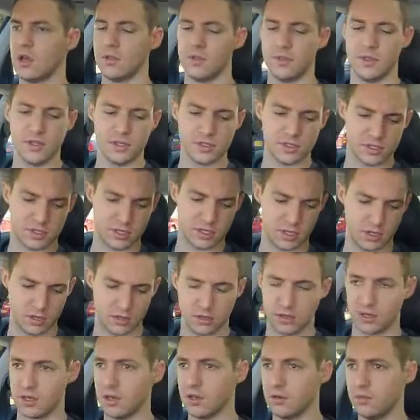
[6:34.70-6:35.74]
This
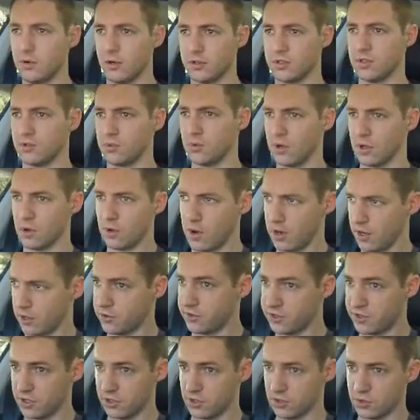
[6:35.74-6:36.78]
gearbox is really quite
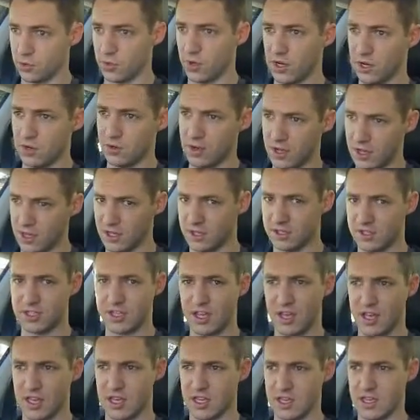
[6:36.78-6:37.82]
interesting as well. It's
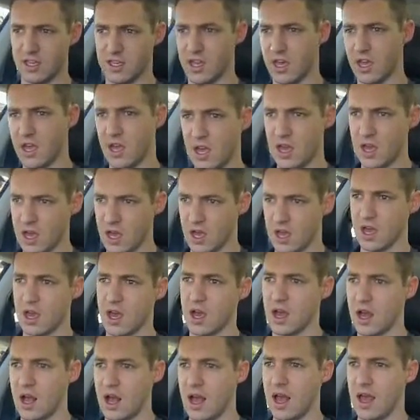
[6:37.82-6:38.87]
a
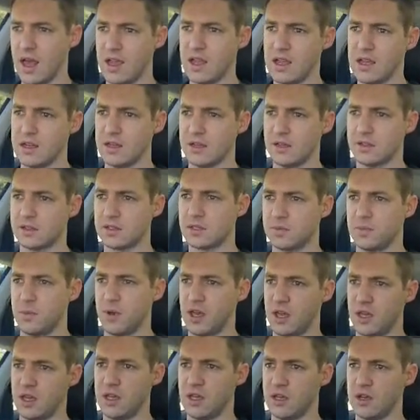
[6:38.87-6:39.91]

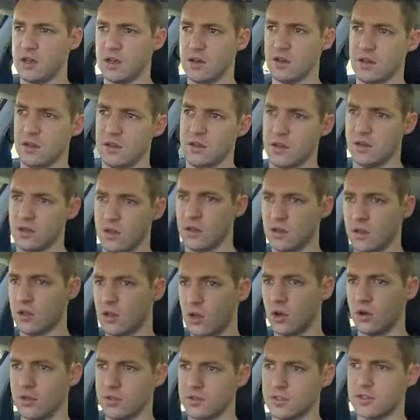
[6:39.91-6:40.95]
8-speed
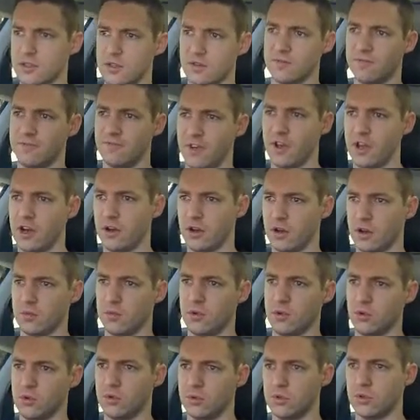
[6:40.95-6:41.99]
constant
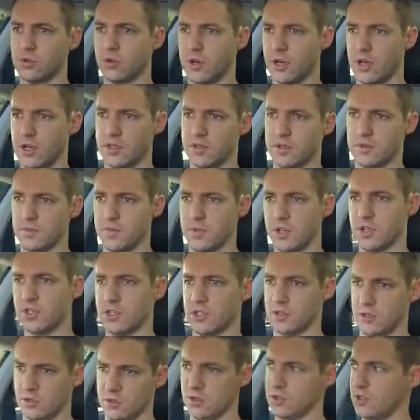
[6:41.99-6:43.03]
variable
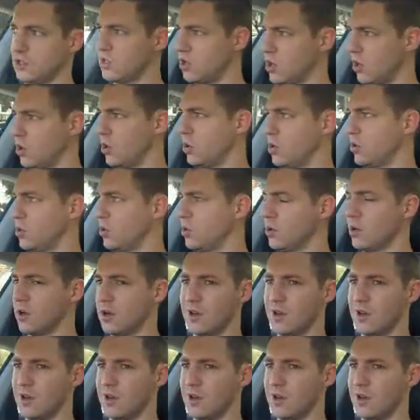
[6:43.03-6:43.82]
transmission. So